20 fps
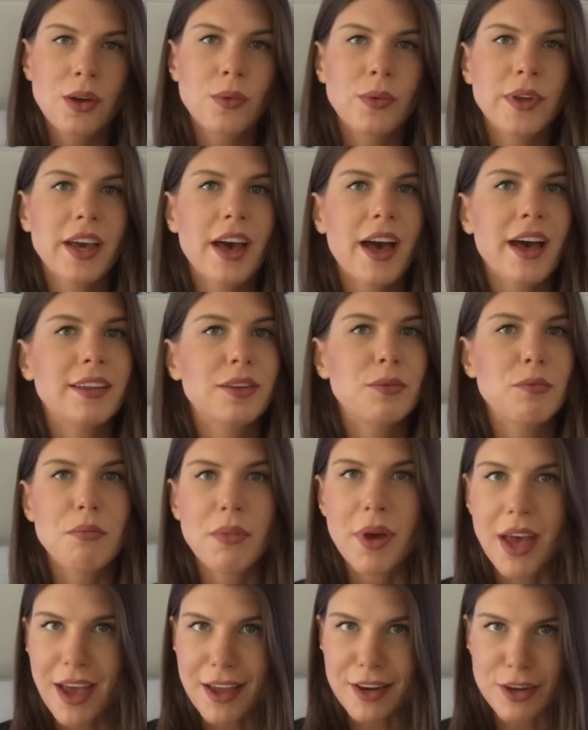we had
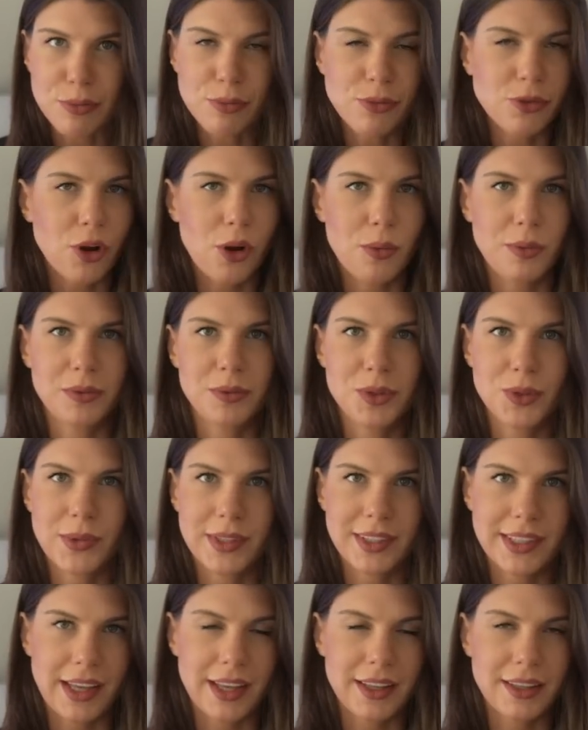many problems
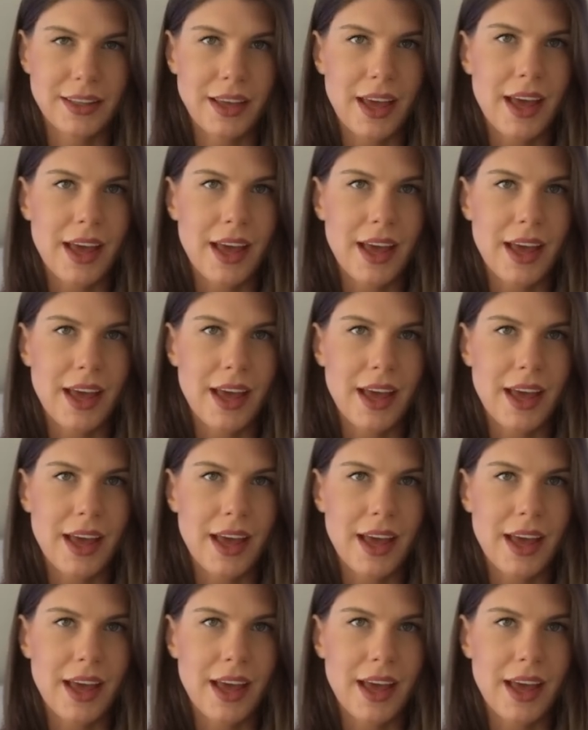with it,